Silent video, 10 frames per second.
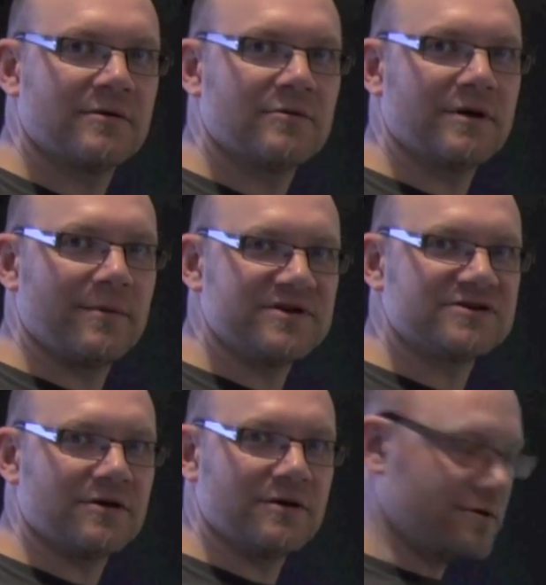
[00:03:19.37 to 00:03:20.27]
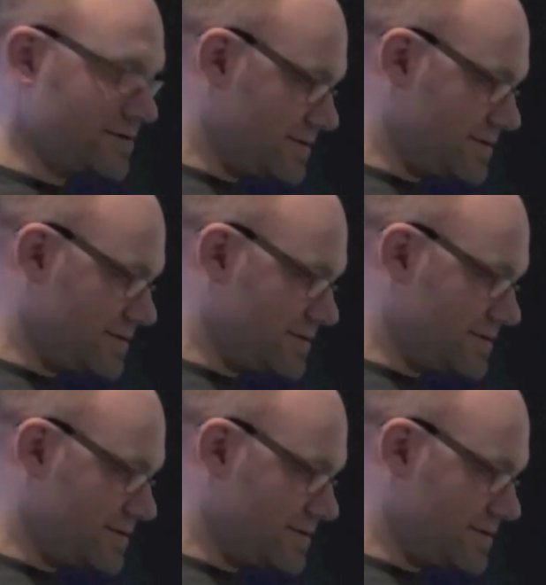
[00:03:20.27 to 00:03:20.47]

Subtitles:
Well, let me show you.